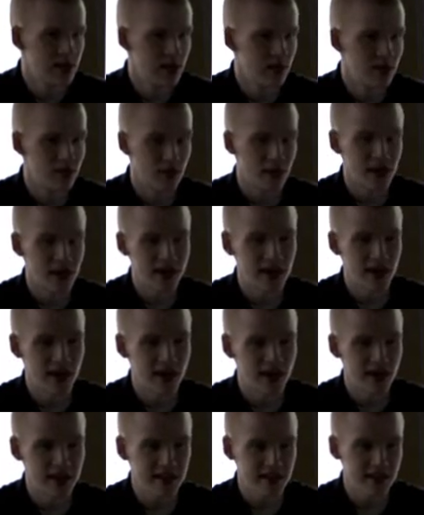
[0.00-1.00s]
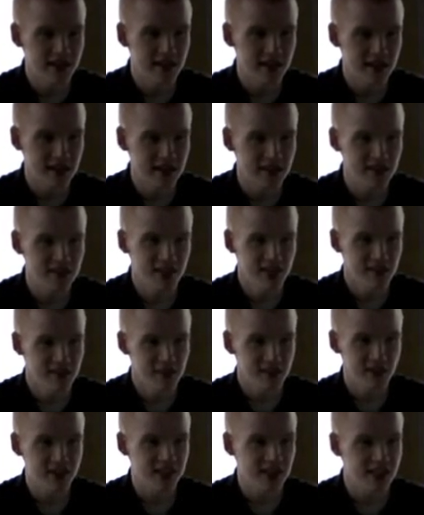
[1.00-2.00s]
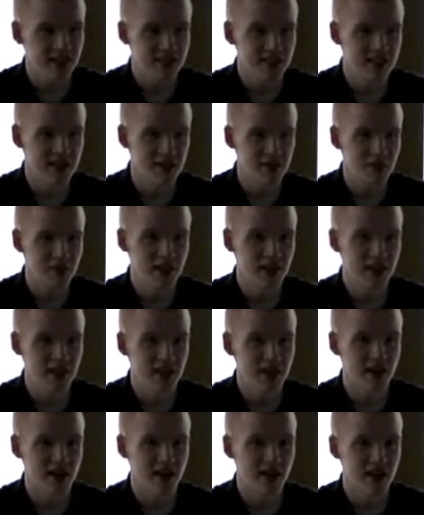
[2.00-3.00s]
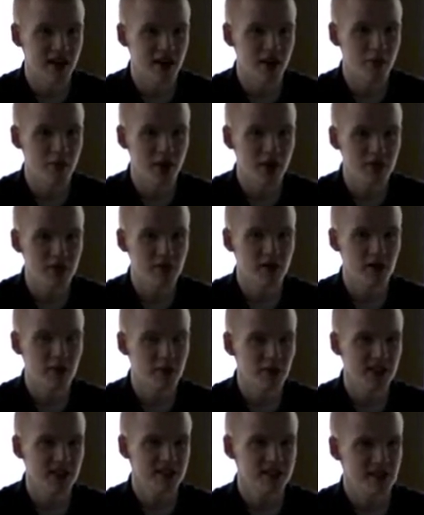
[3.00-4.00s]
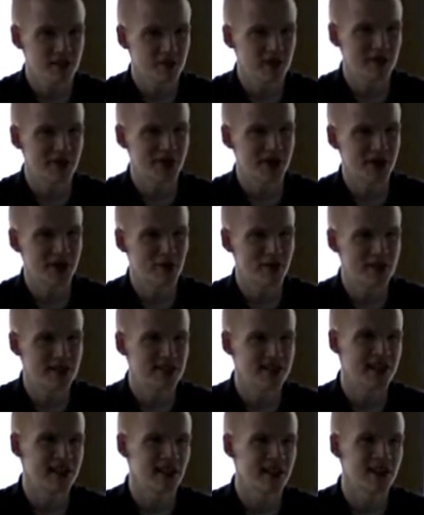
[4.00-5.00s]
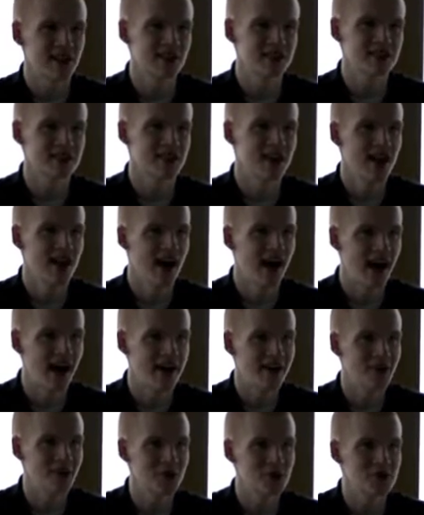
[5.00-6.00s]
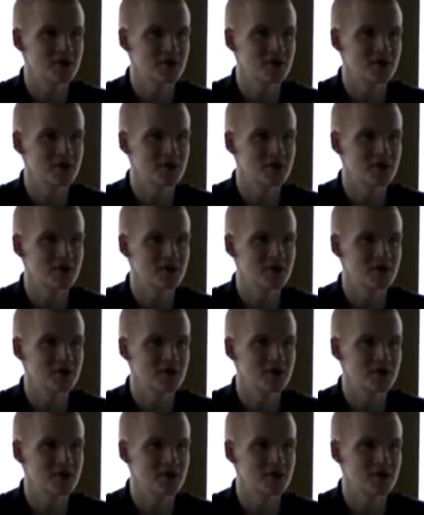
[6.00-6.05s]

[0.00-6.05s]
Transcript: right now, I think the state of Michigan is definitely in a much better place than we've been in recent years. I know there's